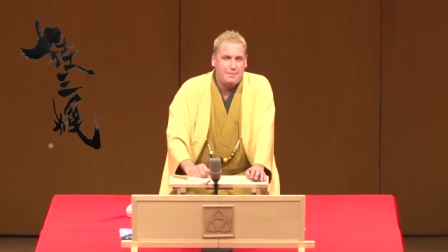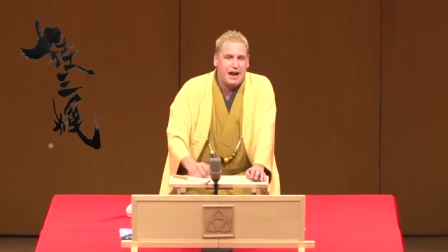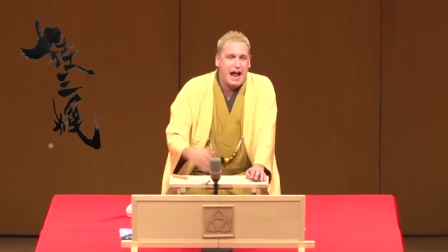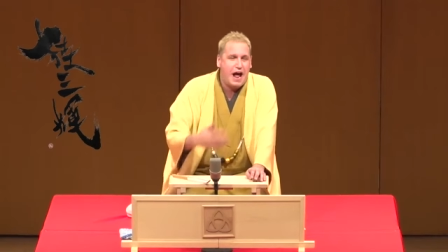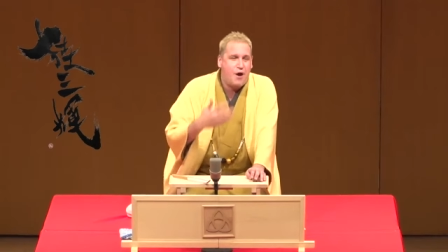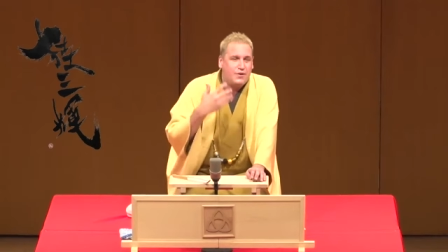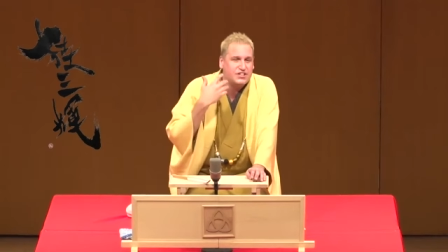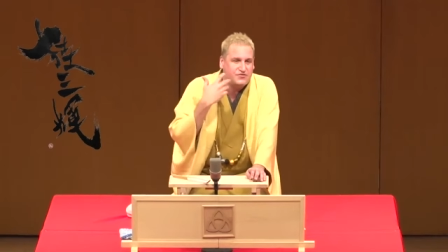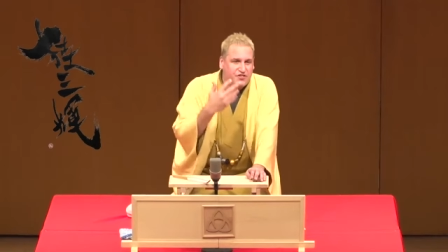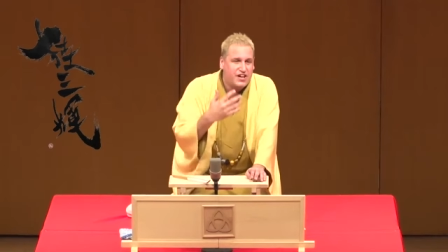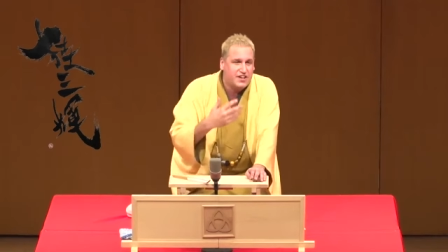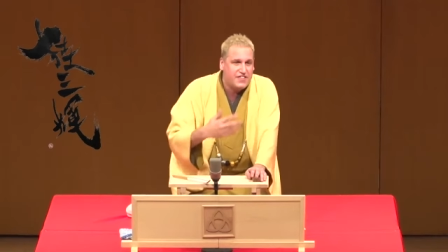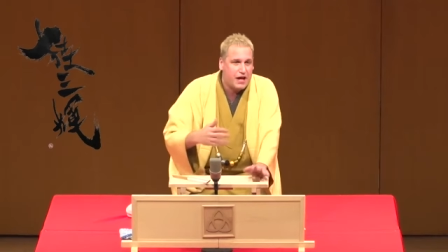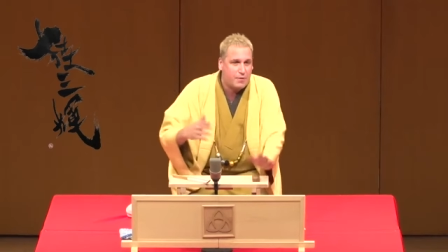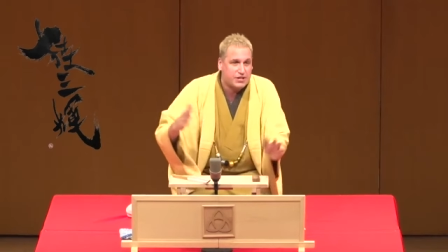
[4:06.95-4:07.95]
but I always
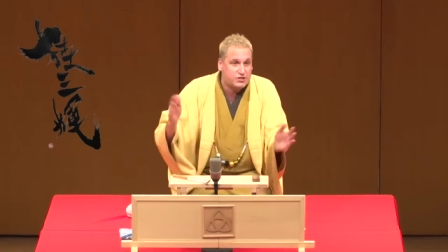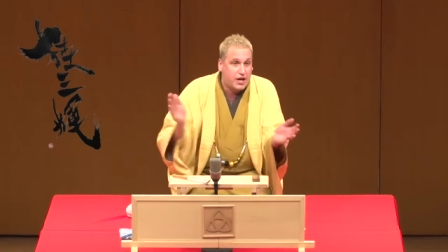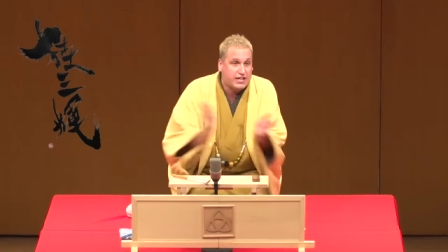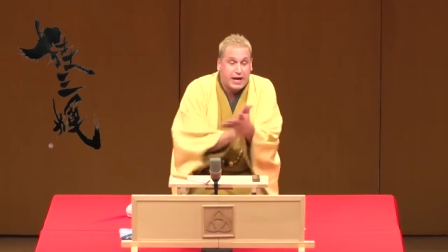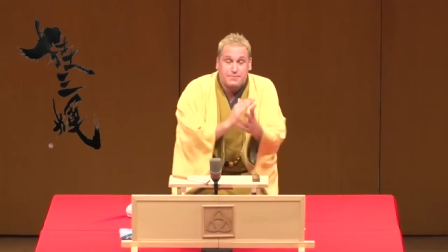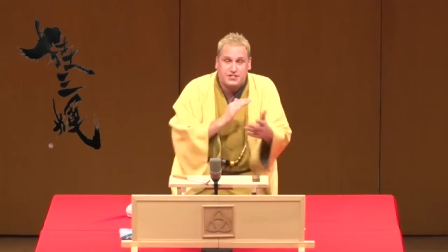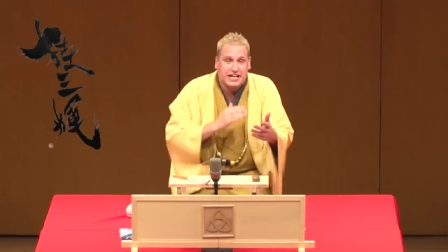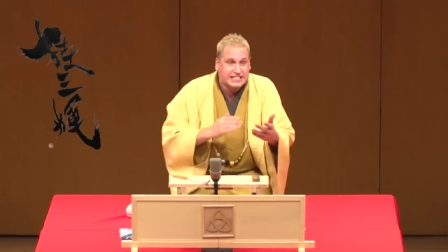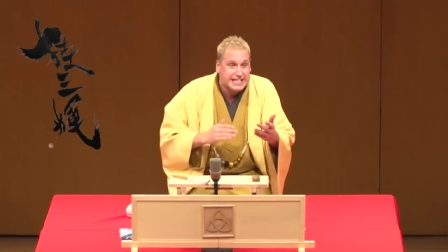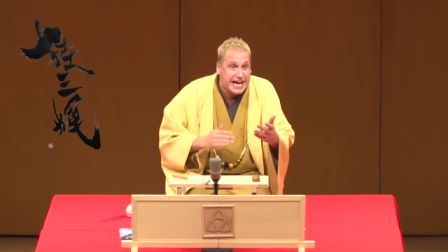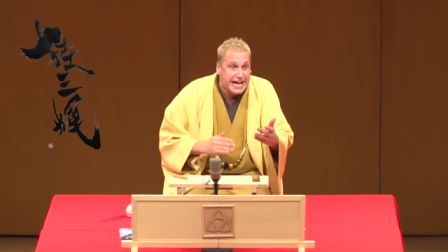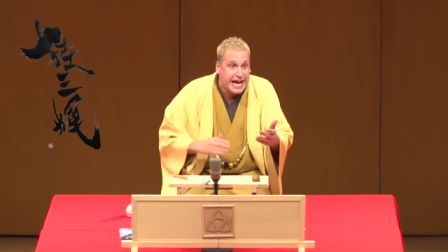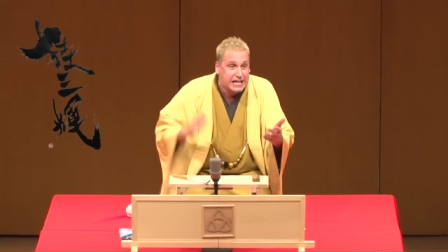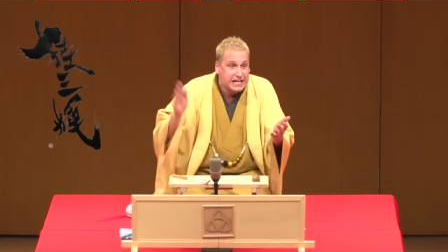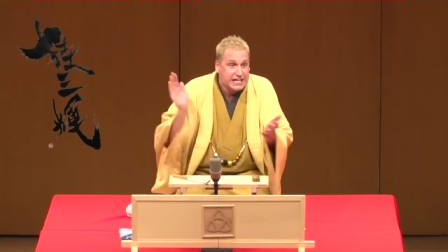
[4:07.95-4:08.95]
feel that way. So I kept saying,
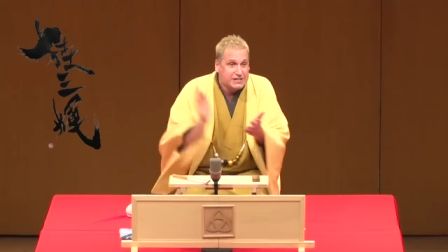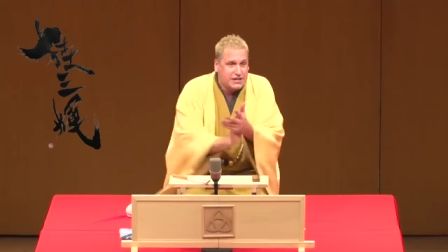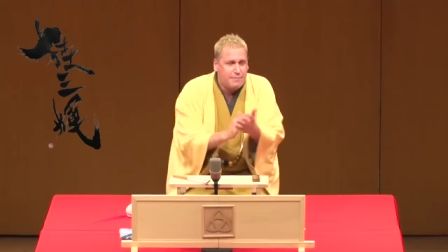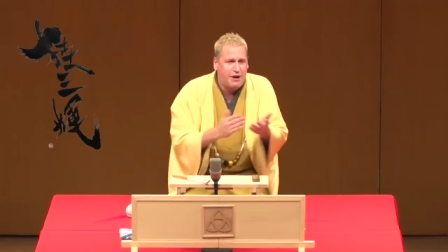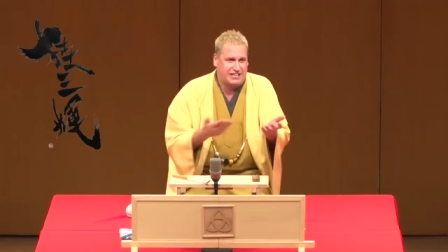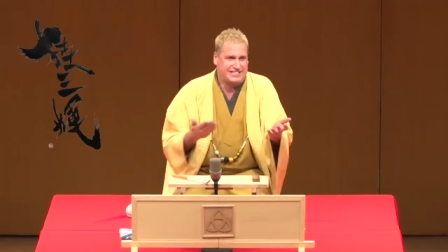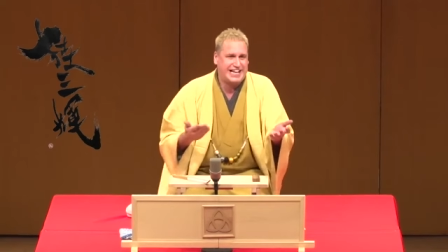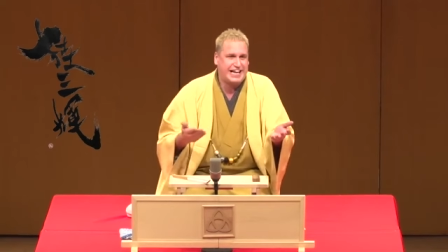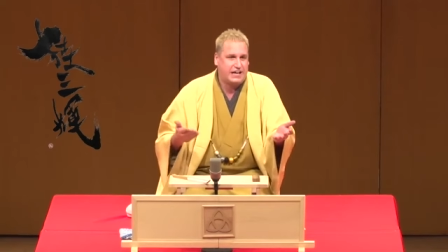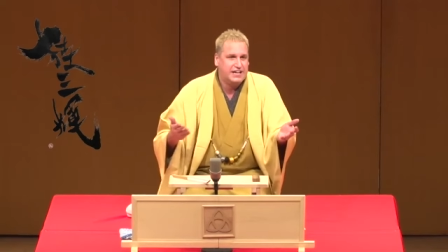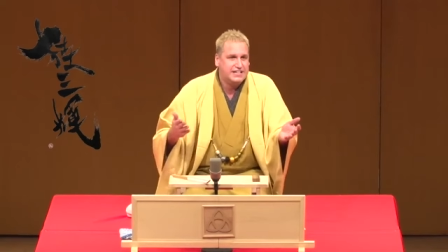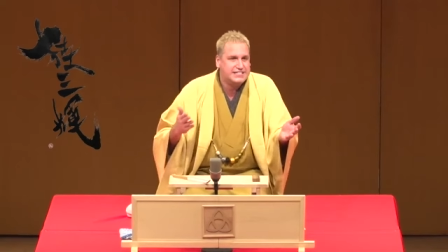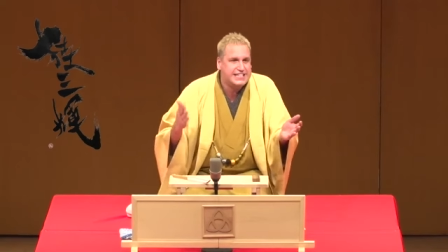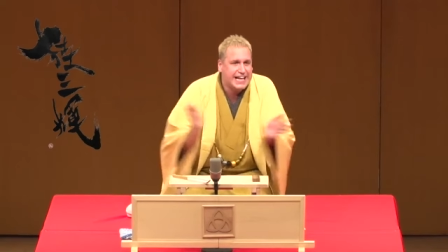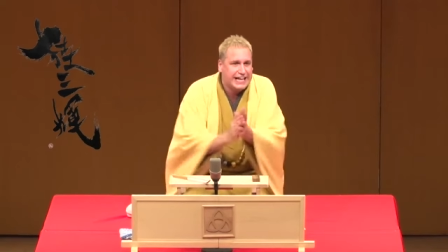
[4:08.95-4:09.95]
second, come on, second,
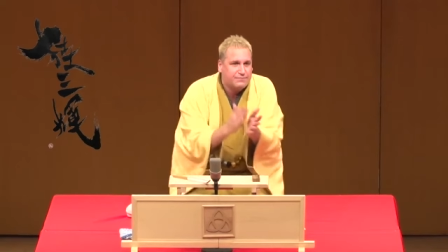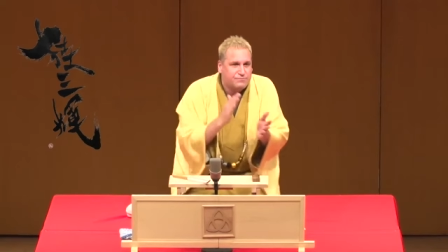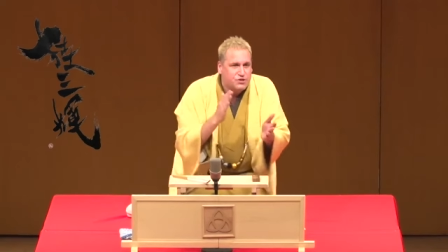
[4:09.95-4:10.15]
second.